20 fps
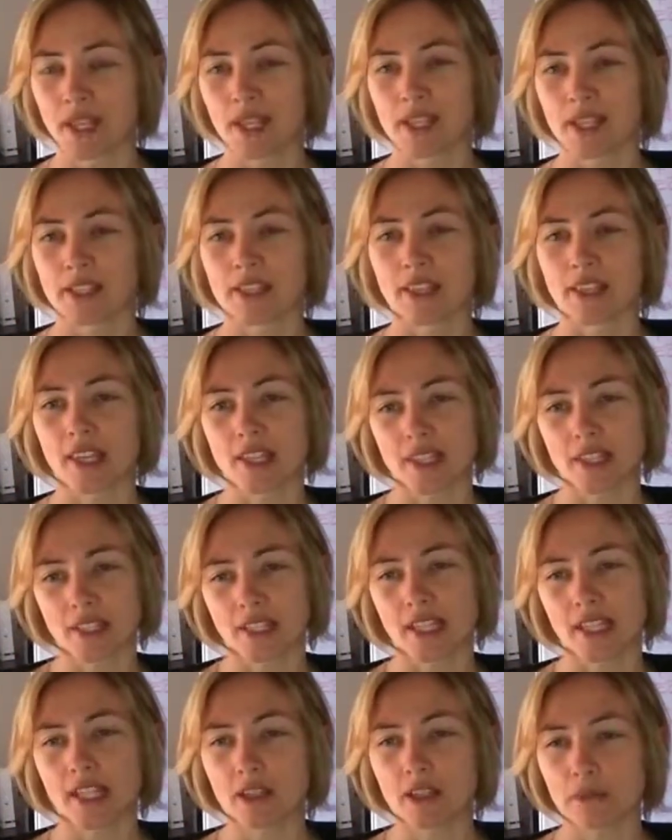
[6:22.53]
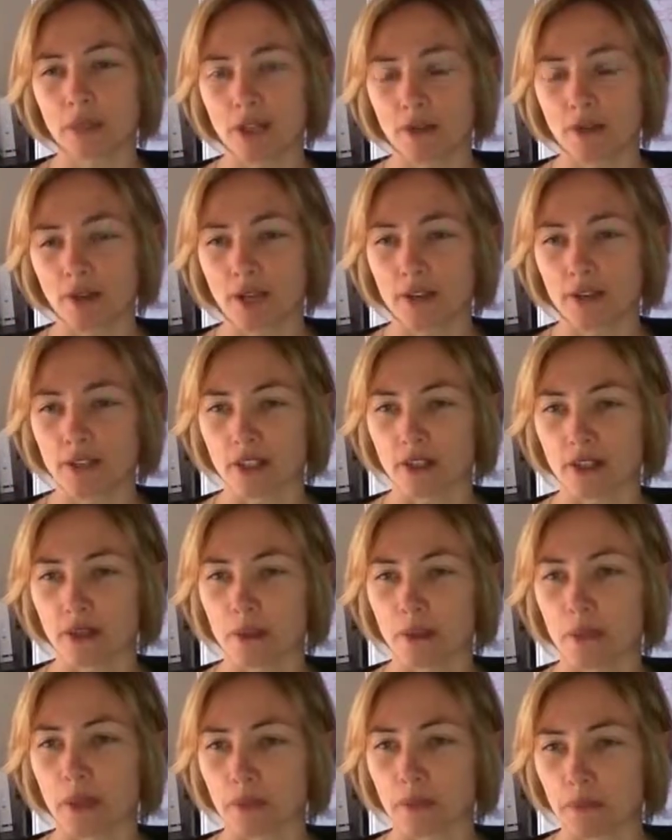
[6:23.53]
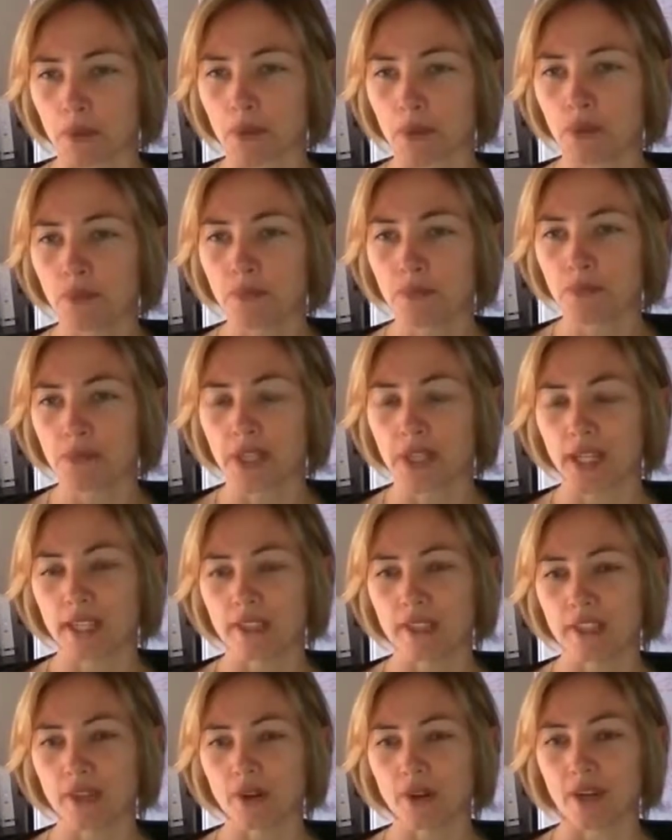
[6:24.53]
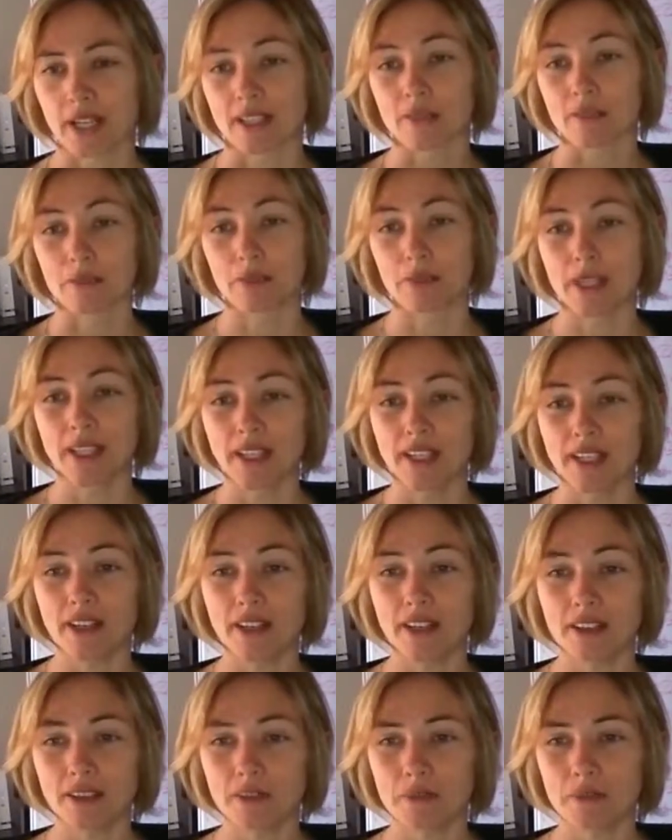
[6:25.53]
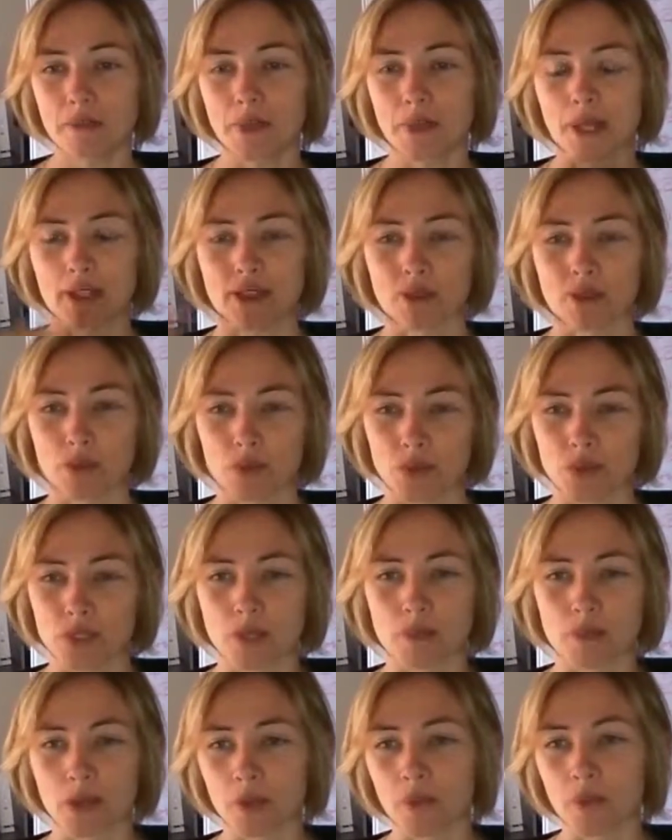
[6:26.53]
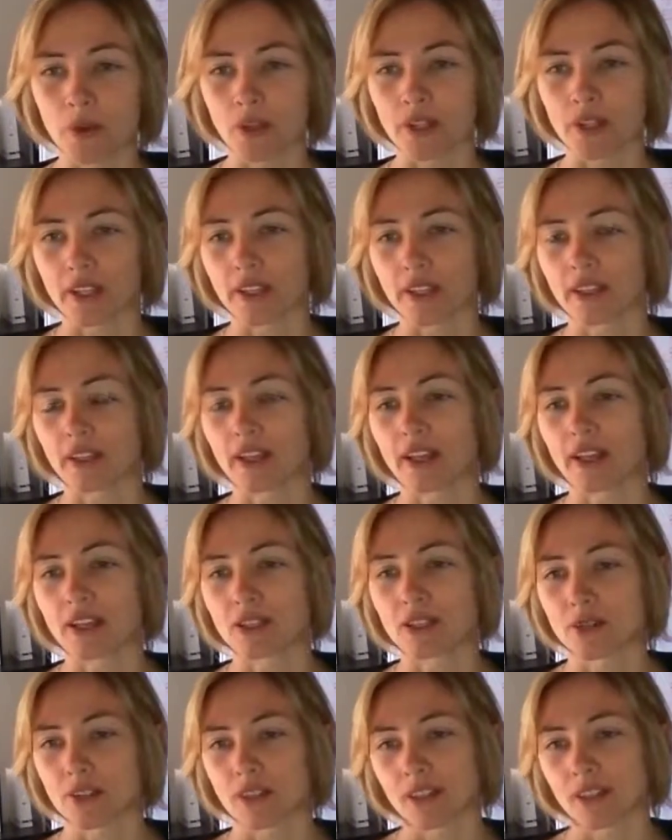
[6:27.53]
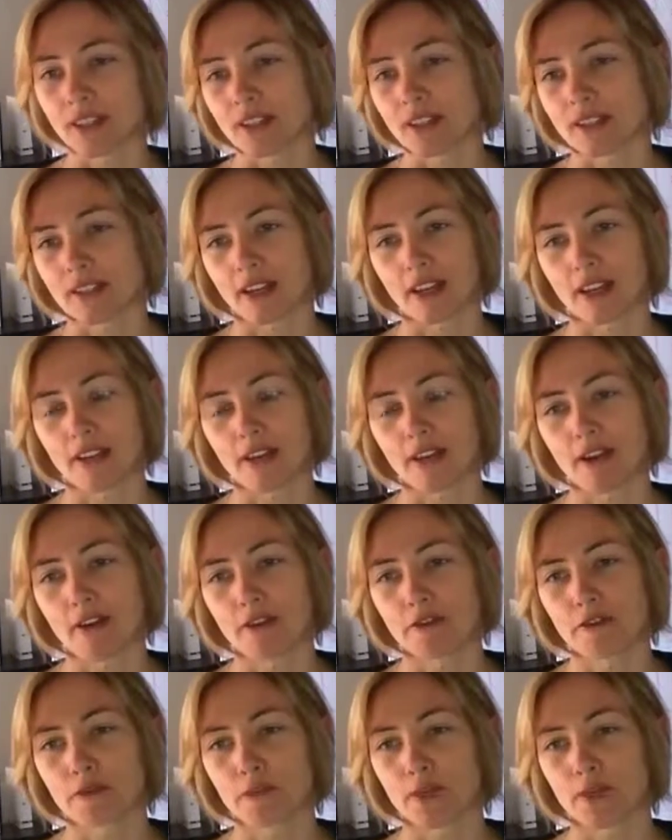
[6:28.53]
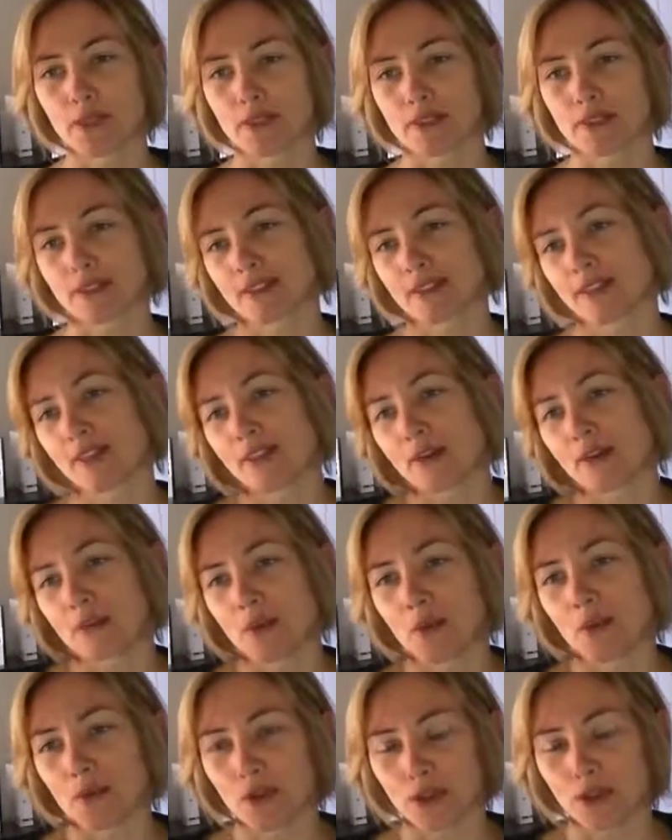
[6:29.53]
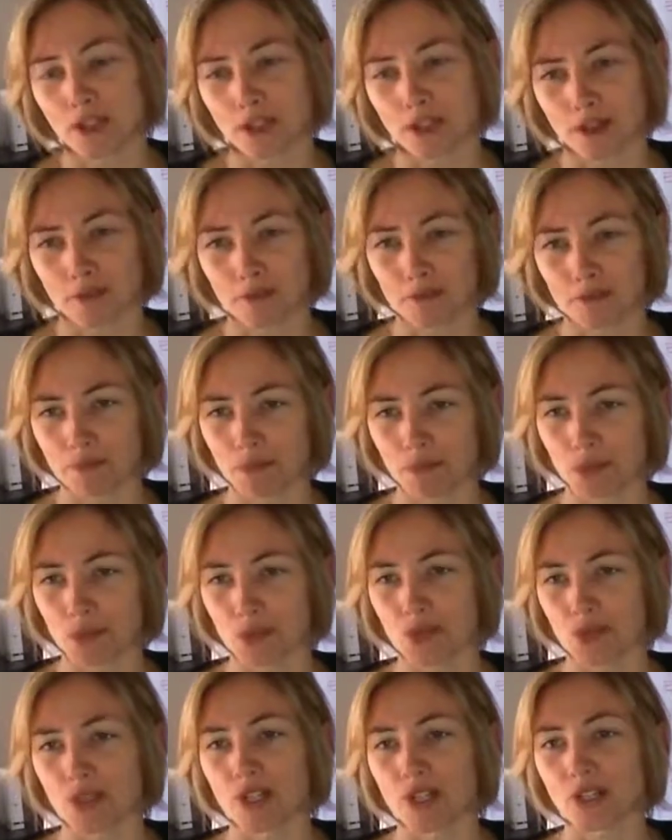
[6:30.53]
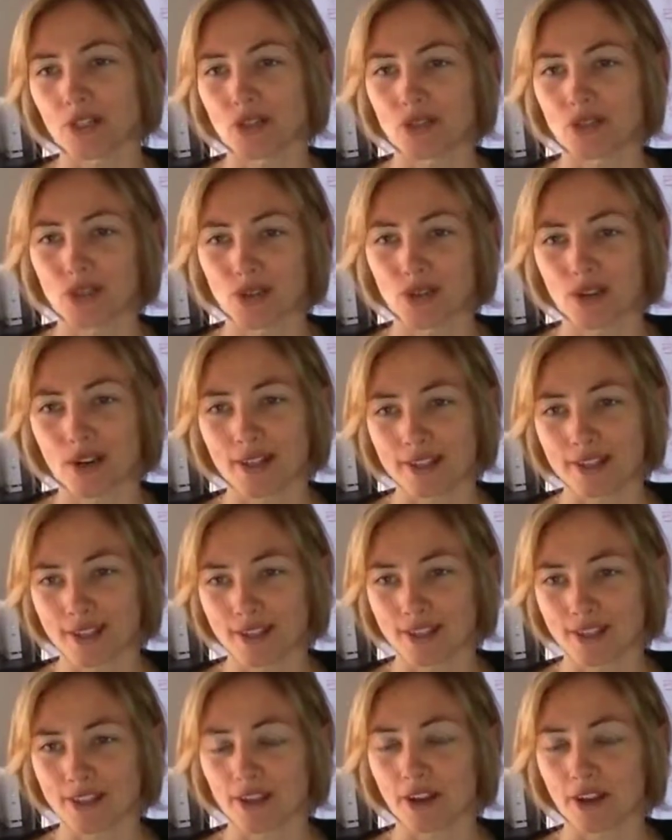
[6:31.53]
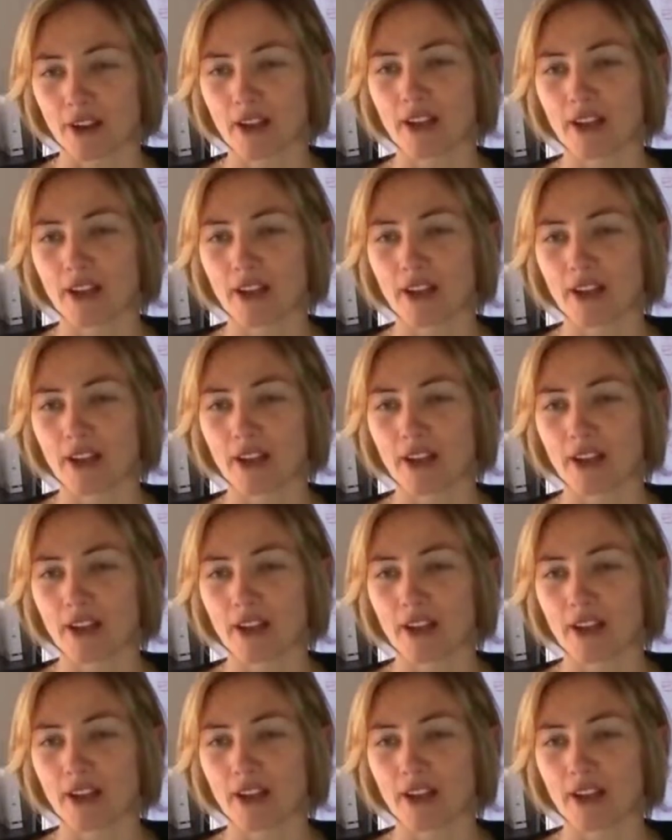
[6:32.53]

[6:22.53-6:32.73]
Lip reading: So they just needed me around a little bit more. And so I can be here, but I can also be working and doing the things that I love, because if I'm not working, I'm bored or I go stir crazy. So it